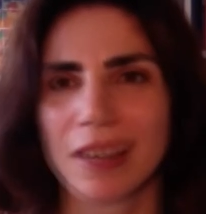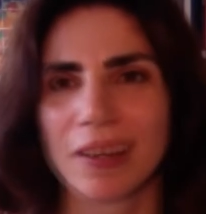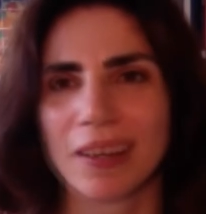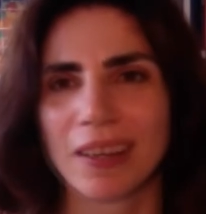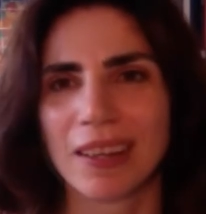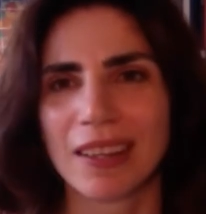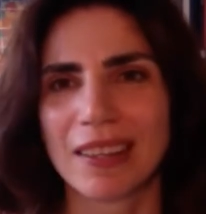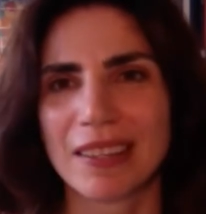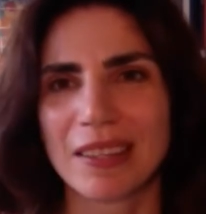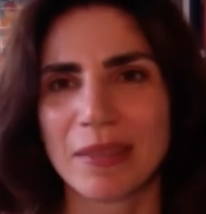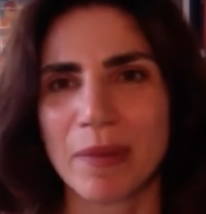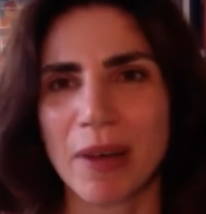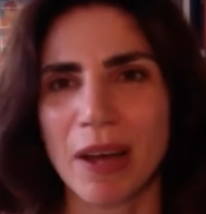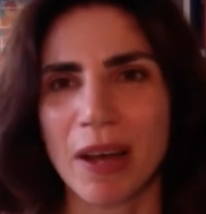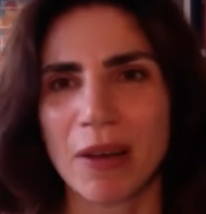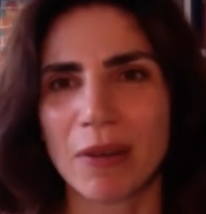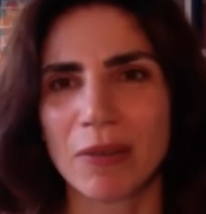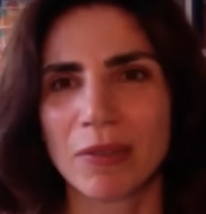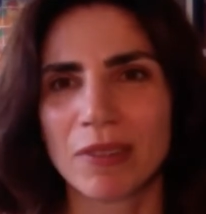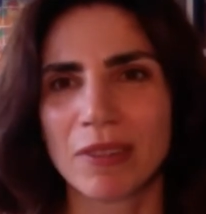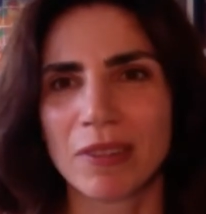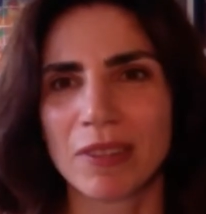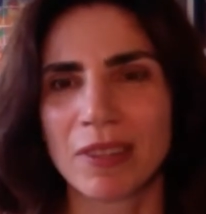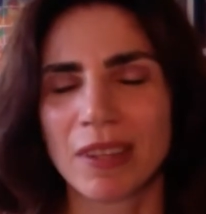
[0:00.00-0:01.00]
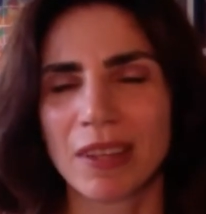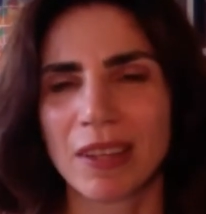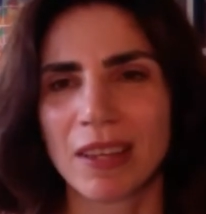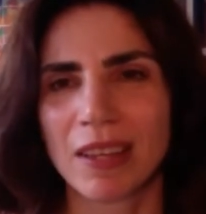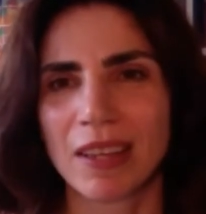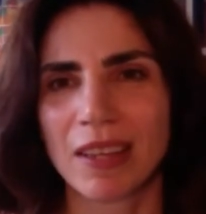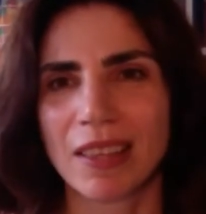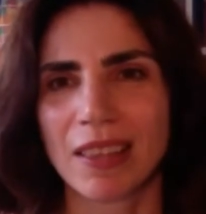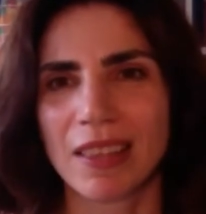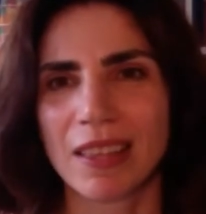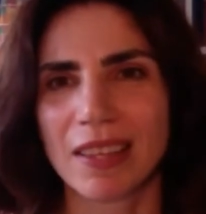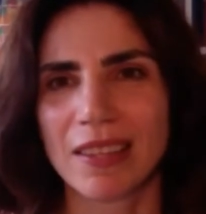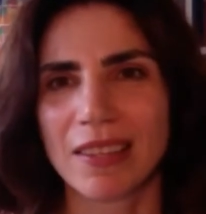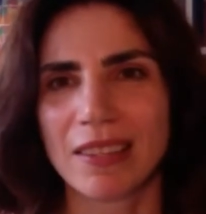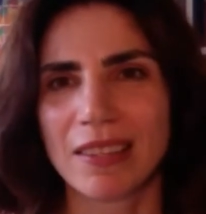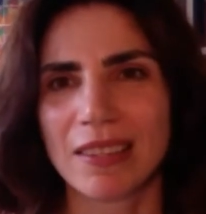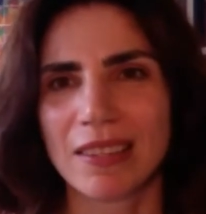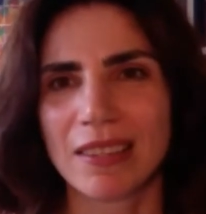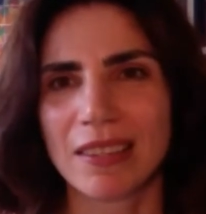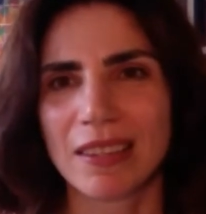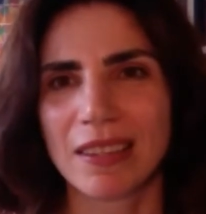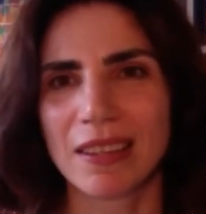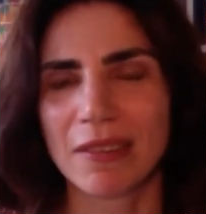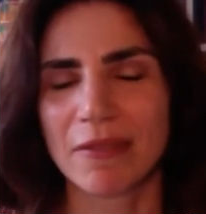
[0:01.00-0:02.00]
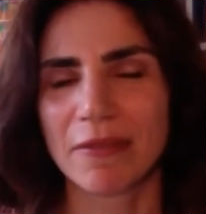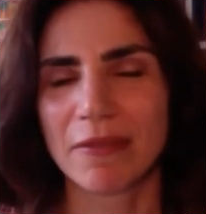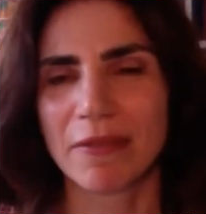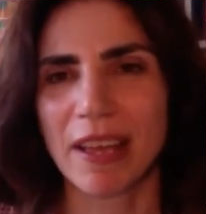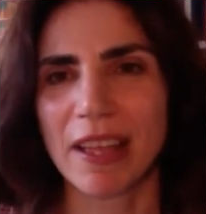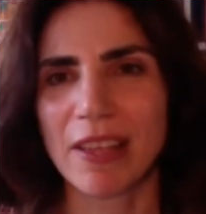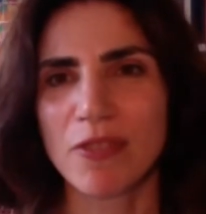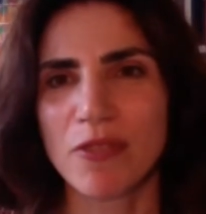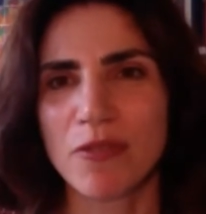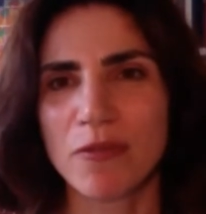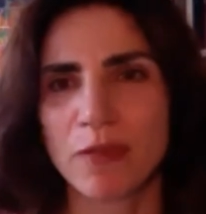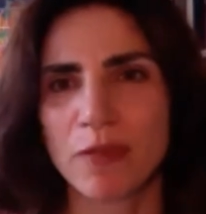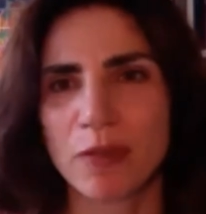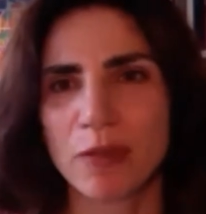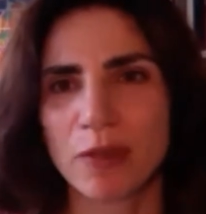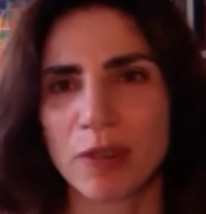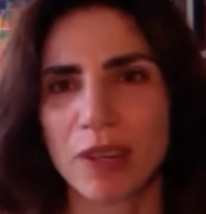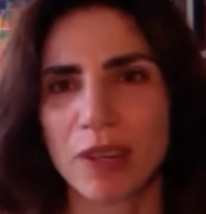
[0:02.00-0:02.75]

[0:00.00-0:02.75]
It's about this vengeful